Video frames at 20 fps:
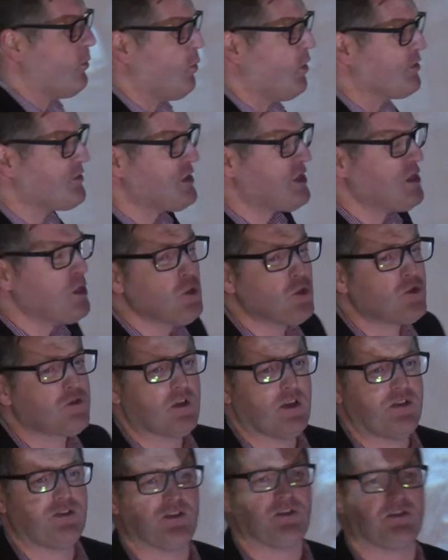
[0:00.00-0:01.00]
was
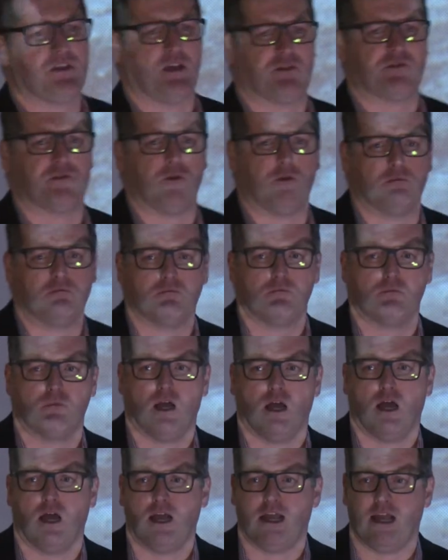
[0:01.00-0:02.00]
hugely successful.
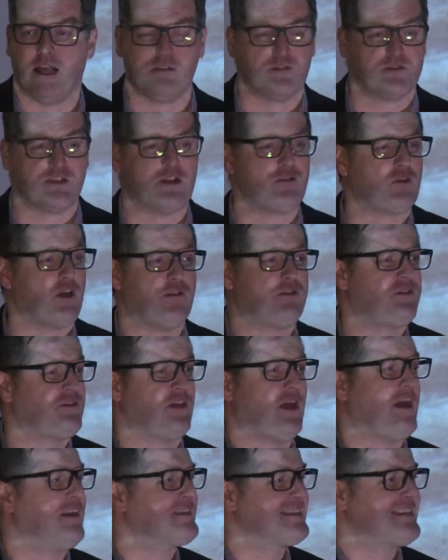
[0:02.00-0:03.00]
Essentially,
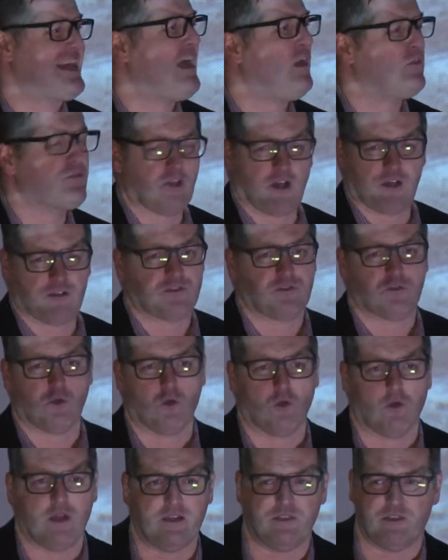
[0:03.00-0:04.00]
it sounds like a
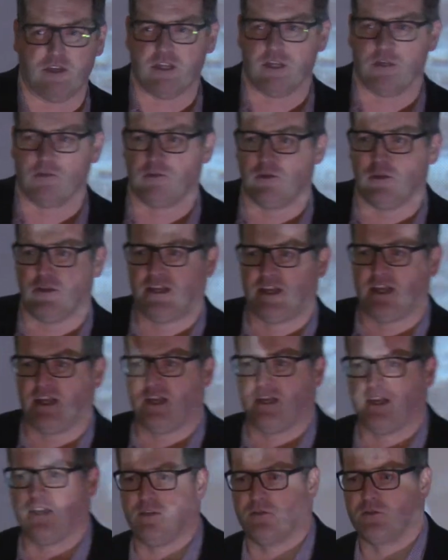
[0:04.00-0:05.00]
story that you'd
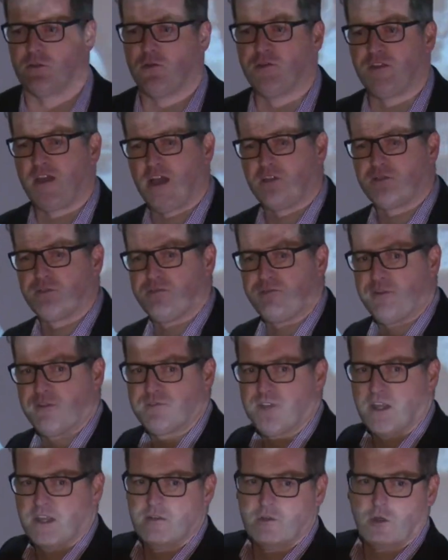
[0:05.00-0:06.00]
hear in
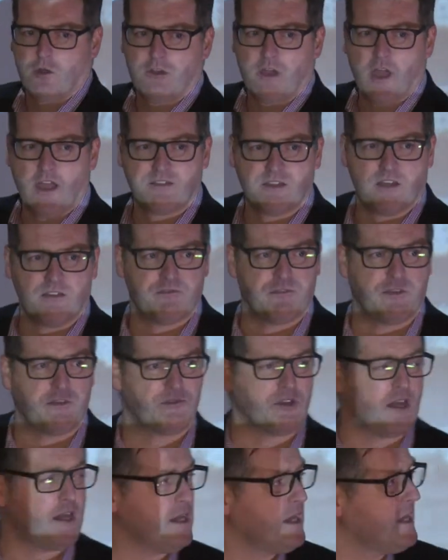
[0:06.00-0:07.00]
2015, not
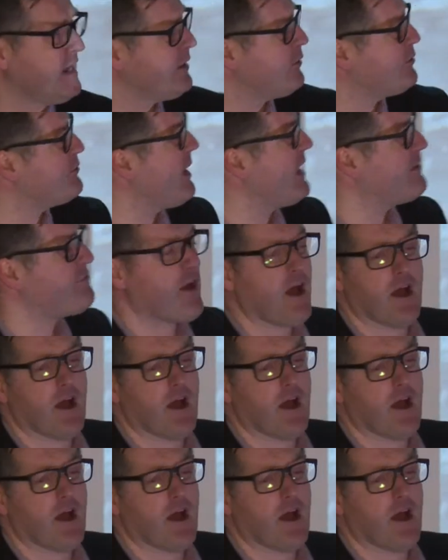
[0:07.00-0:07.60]
1915. It was made for